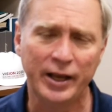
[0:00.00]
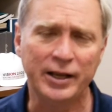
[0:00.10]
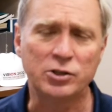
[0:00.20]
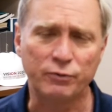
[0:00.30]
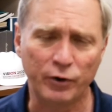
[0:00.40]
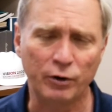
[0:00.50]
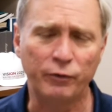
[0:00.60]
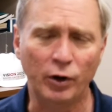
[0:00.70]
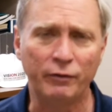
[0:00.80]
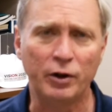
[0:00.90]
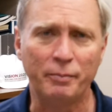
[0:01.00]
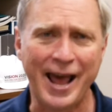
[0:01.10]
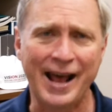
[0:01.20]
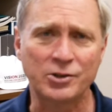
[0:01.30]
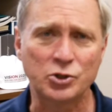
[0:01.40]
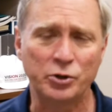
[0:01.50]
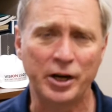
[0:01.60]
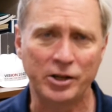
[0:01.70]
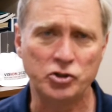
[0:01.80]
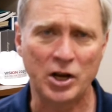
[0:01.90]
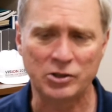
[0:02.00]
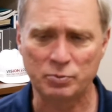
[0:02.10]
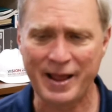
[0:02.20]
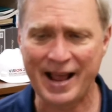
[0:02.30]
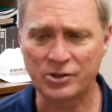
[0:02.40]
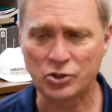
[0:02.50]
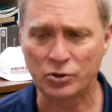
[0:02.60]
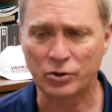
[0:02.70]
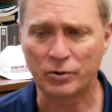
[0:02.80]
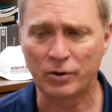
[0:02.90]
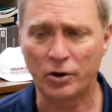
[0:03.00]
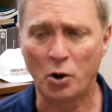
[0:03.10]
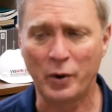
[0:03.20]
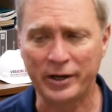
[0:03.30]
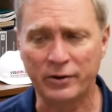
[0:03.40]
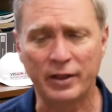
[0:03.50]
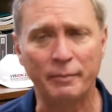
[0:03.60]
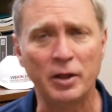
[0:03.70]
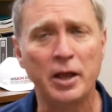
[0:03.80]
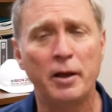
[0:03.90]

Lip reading: is fearful of their master, an unjust master, going to them.